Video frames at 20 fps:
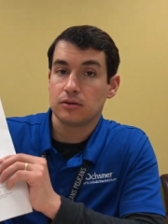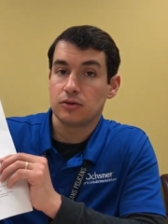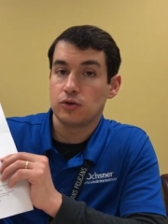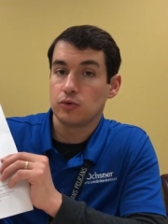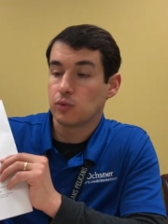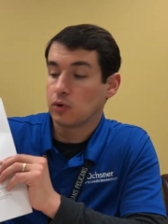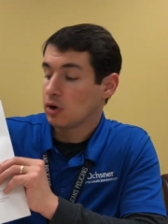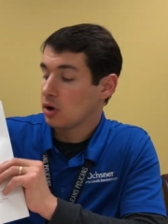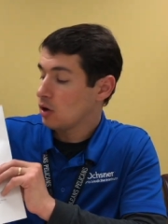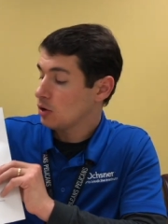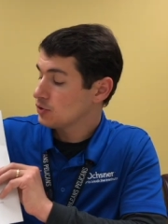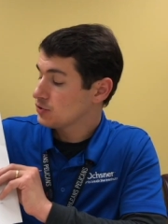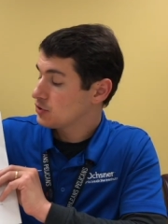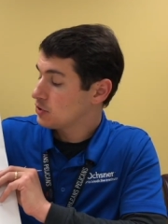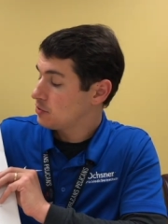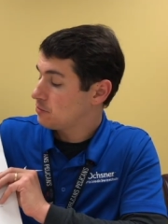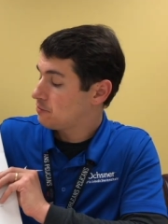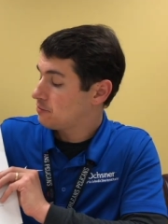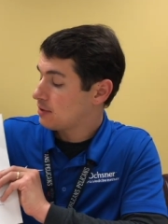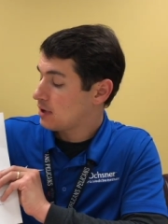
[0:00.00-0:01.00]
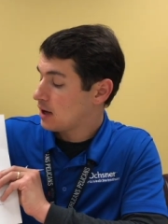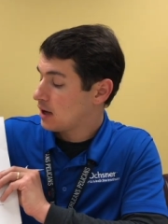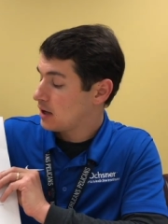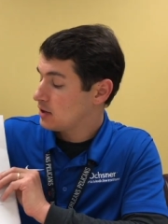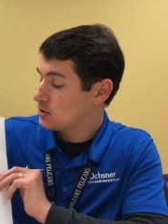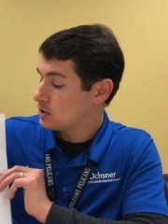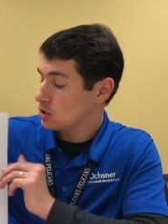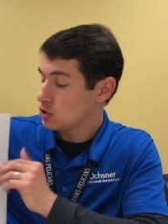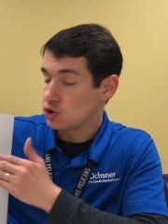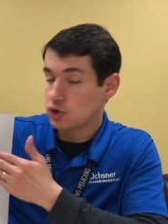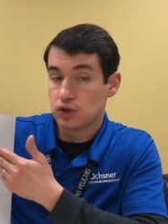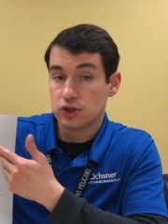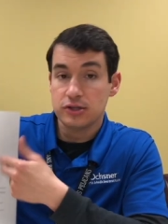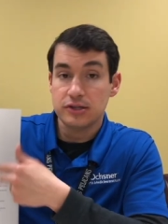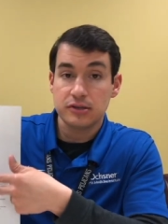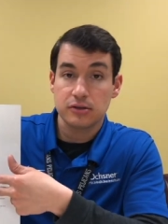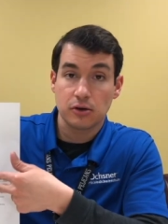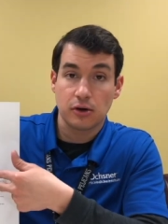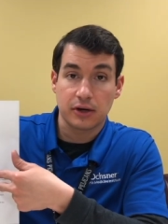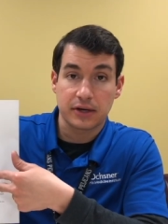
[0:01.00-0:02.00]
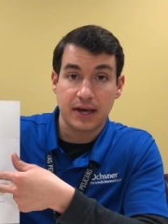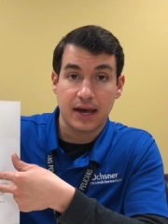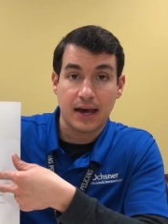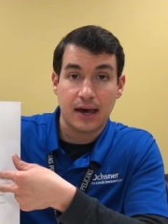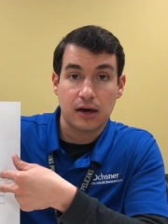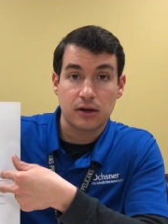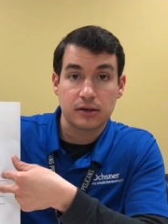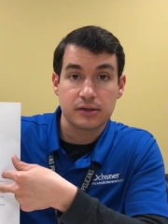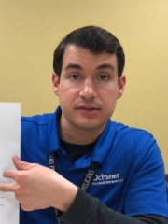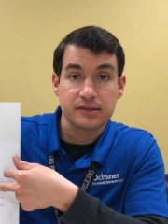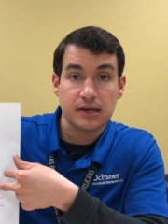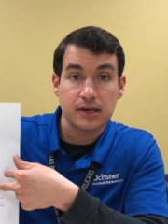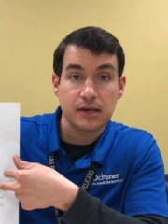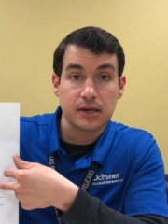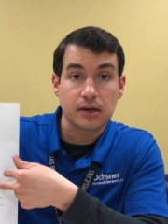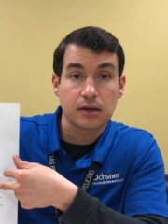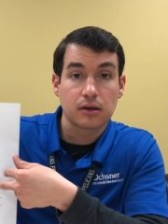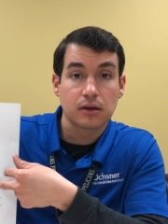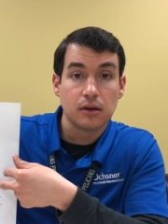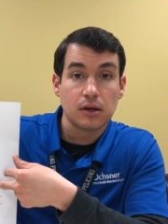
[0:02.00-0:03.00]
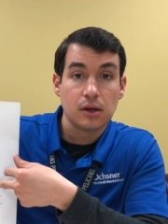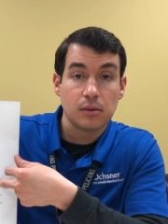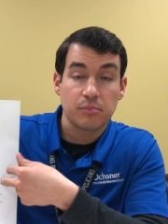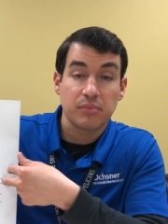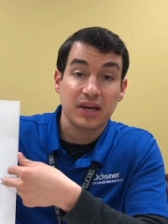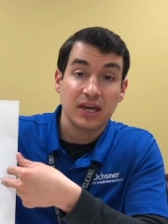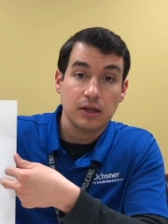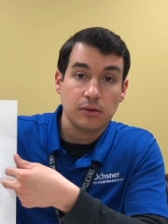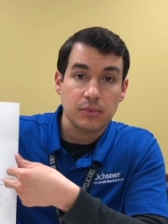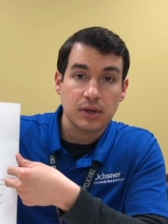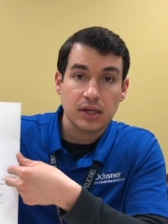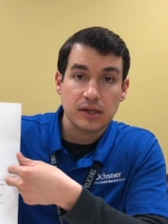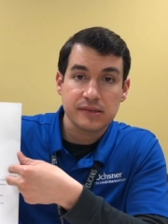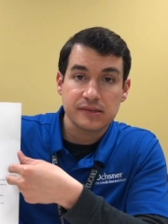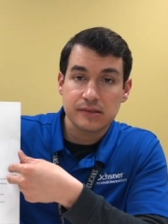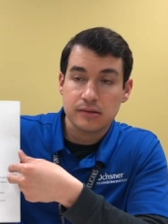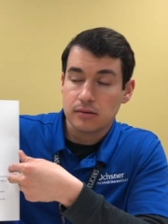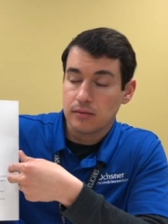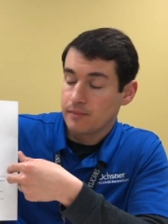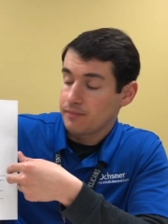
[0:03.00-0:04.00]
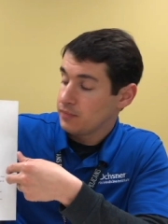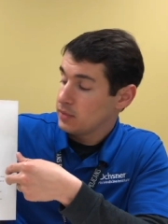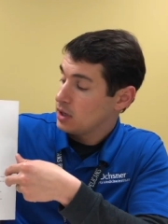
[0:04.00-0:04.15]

you will also find a sheet on how to take pain medicine.